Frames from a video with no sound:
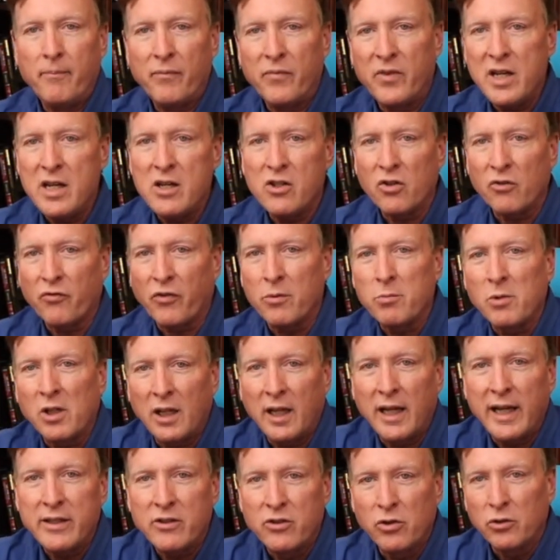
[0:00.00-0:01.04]
These are from
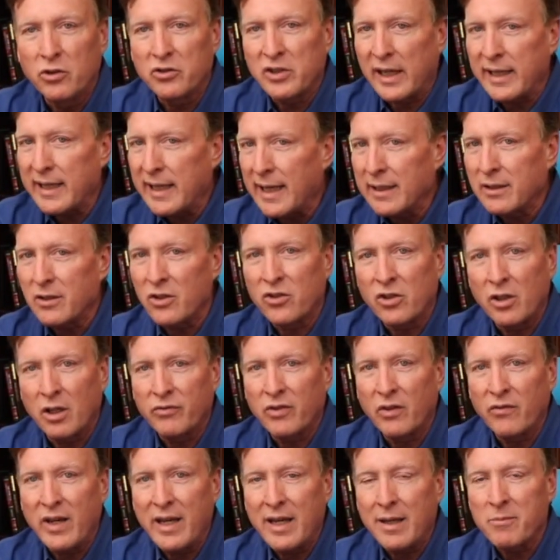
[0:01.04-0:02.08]
Klein Tools. I got this off
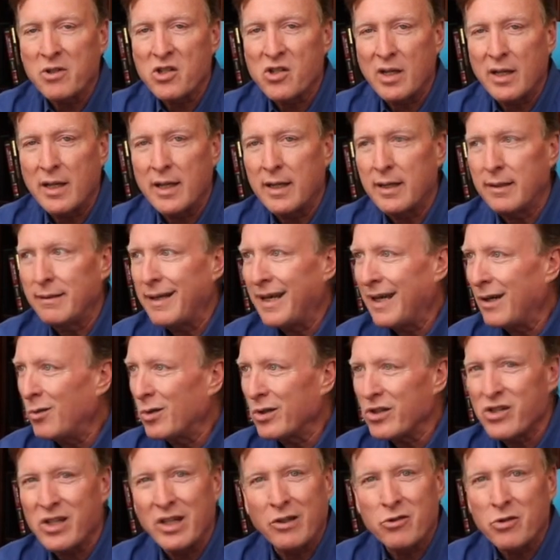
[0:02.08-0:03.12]
of Amazon. I
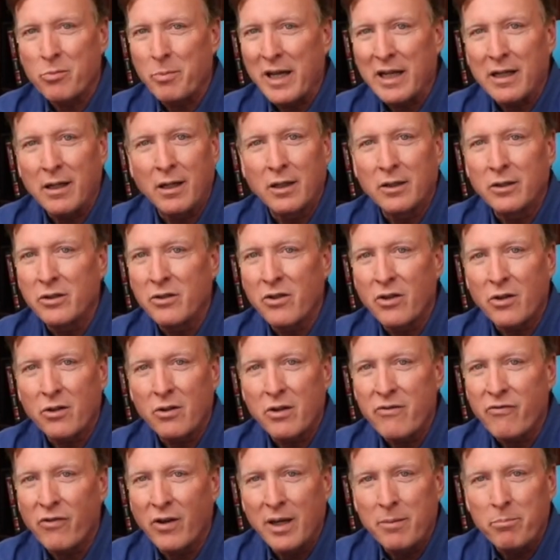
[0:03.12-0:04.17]
want to say it was about
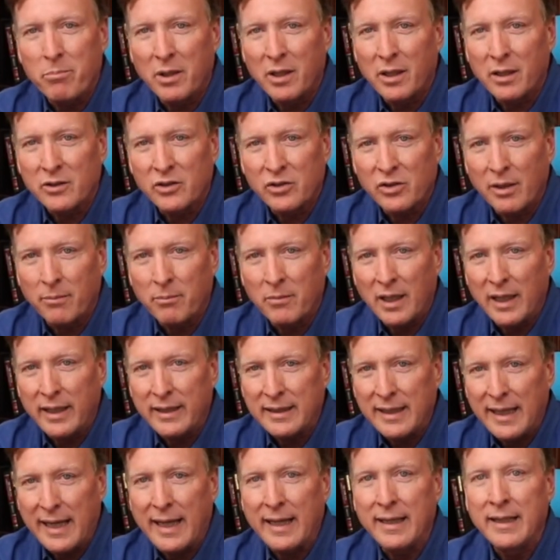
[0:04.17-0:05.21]
135 bucks, something
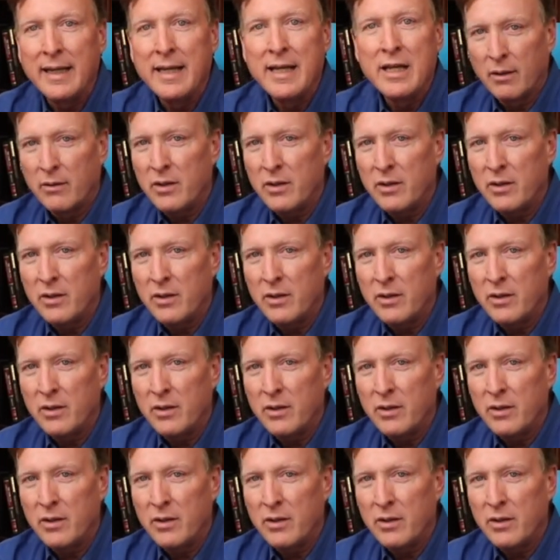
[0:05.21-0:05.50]
like that.